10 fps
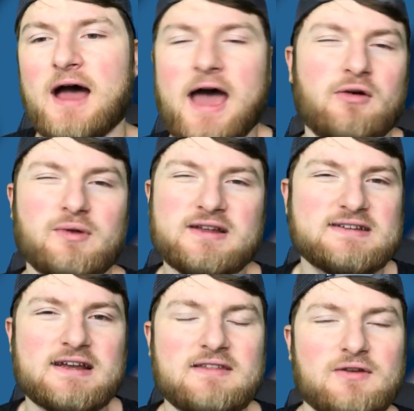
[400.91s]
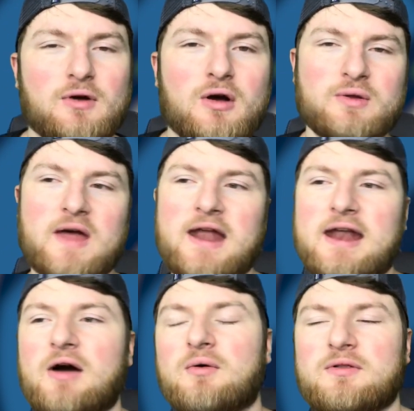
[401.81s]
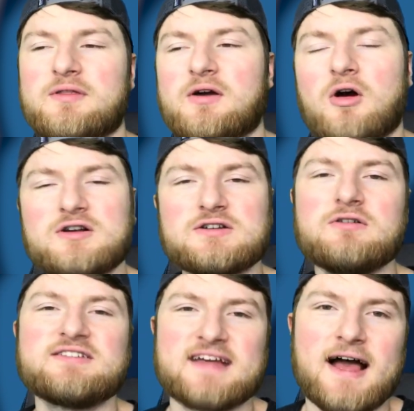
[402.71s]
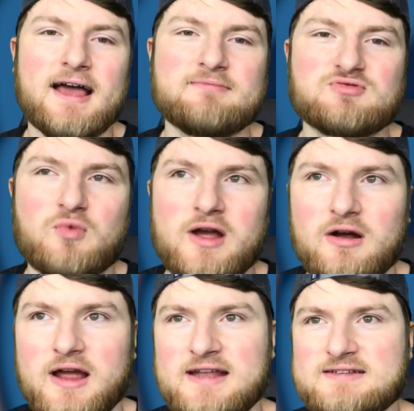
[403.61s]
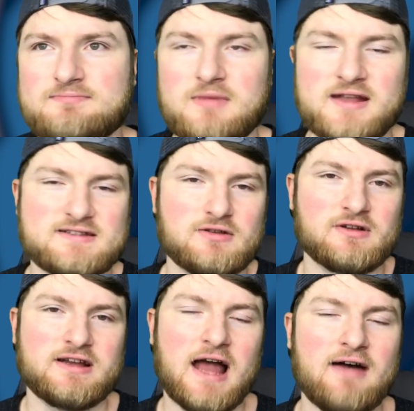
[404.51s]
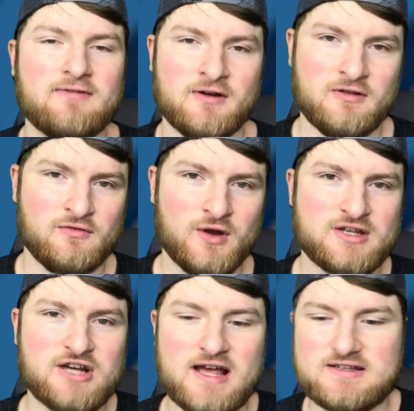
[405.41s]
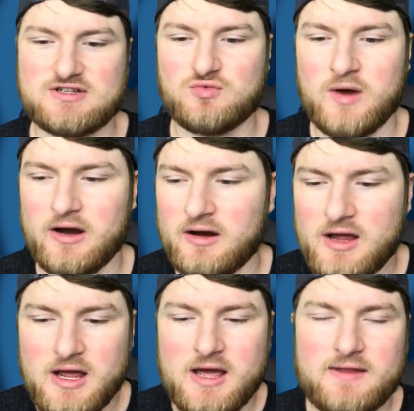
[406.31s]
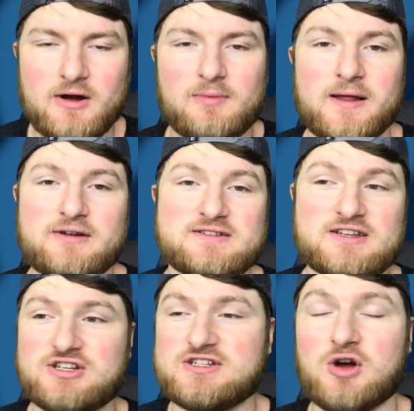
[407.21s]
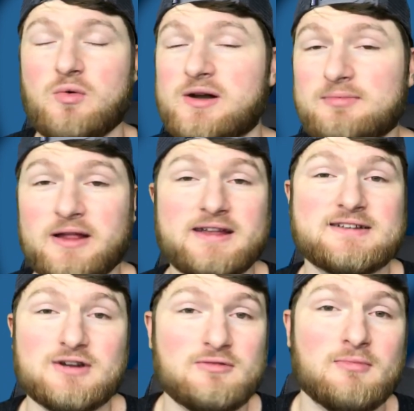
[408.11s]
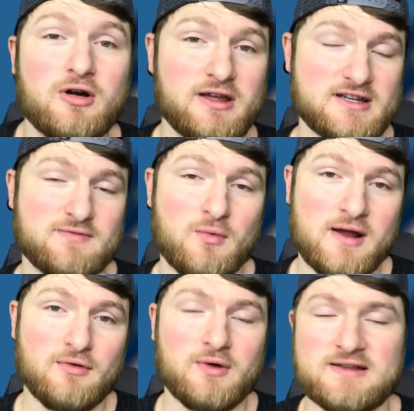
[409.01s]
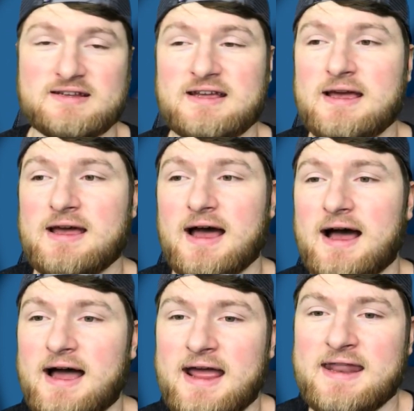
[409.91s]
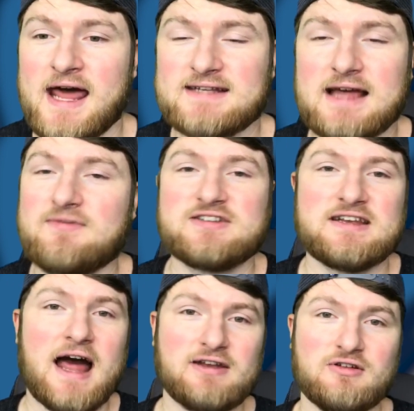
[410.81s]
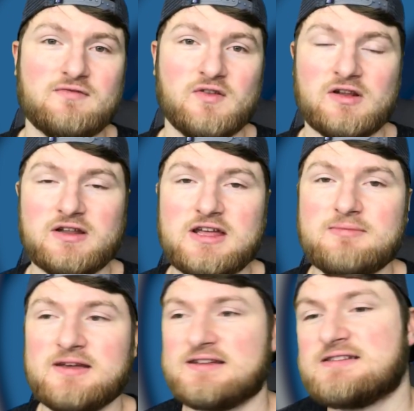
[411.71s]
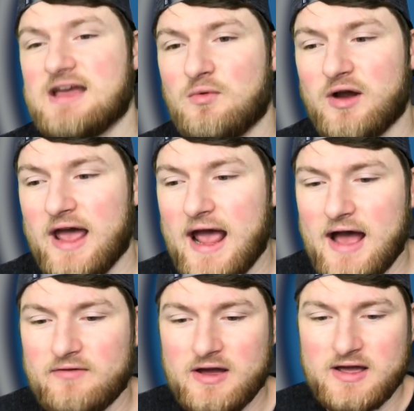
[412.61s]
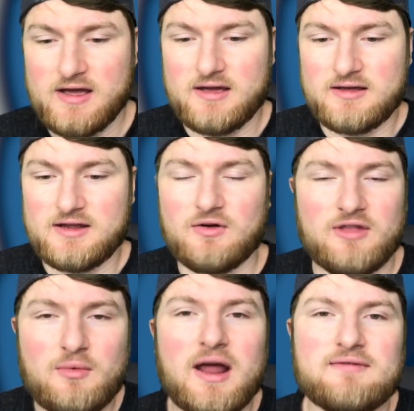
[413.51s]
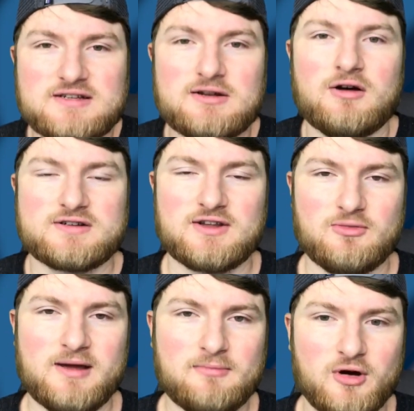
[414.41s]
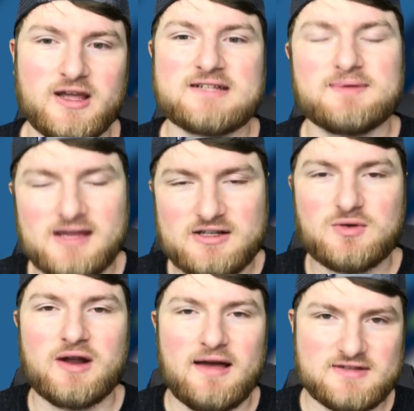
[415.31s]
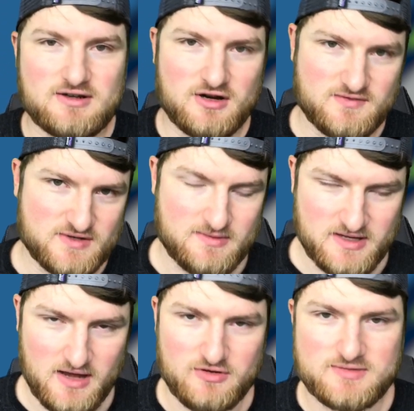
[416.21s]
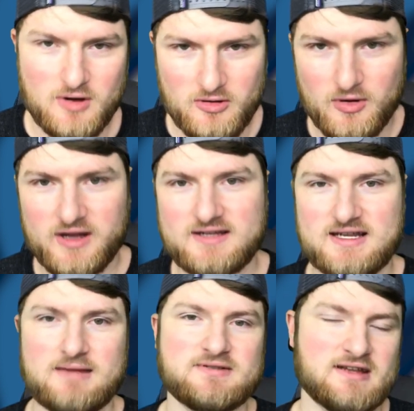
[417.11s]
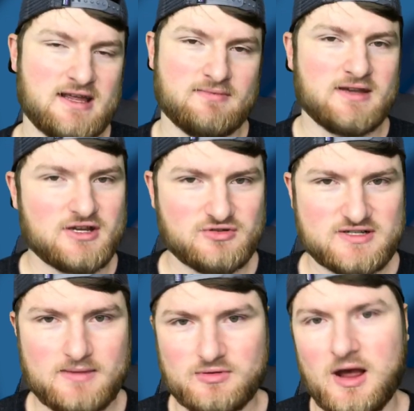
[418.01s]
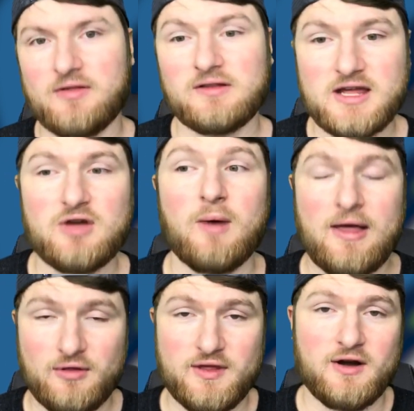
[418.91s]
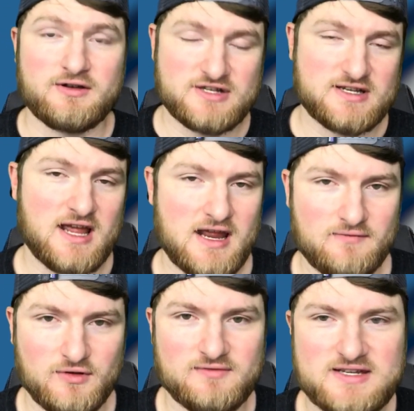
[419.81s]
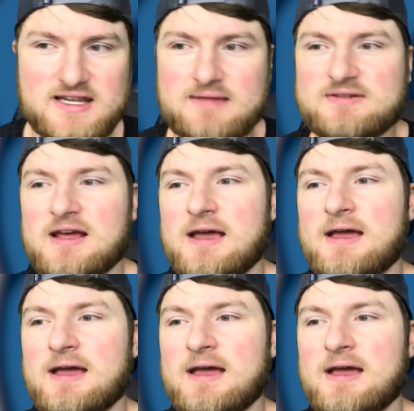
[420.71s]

I don't really see anything wrong with that. Now, there are certain times where it's certainly not fair to the franchises, where there are players that just don't want to play in certain markets for whatever reason. And that's obviously not good for the league, because they want to have, you know, they want to have stars in their big markets, but they also want to have stars for some of the other smaller market teams to keep the interest up throughout the league rather than on just a handful of teams.